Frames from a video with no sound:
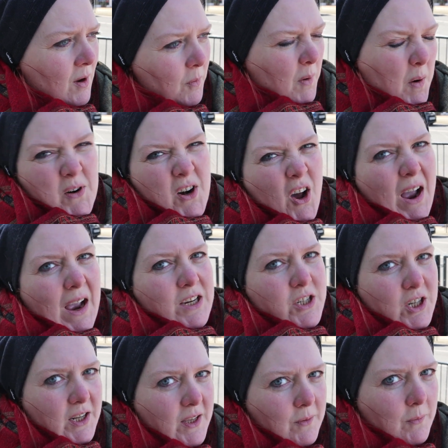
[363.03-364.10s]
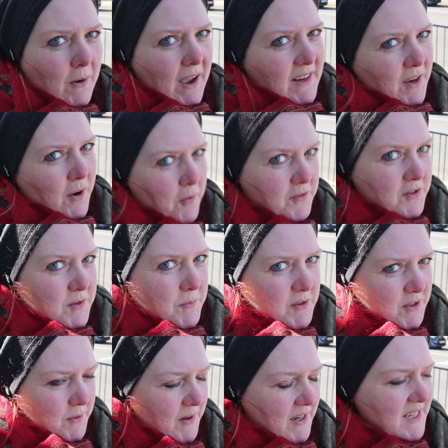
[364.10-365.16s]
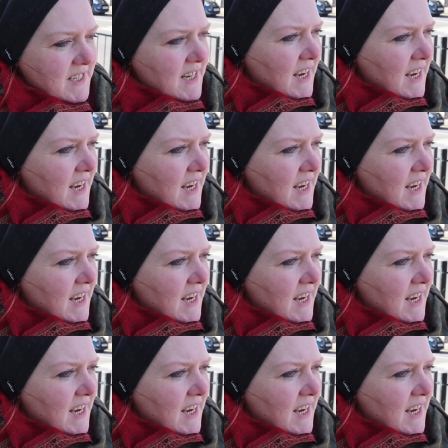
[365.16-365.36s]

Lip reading: Well, we're not actually, we're heading off for something to eat.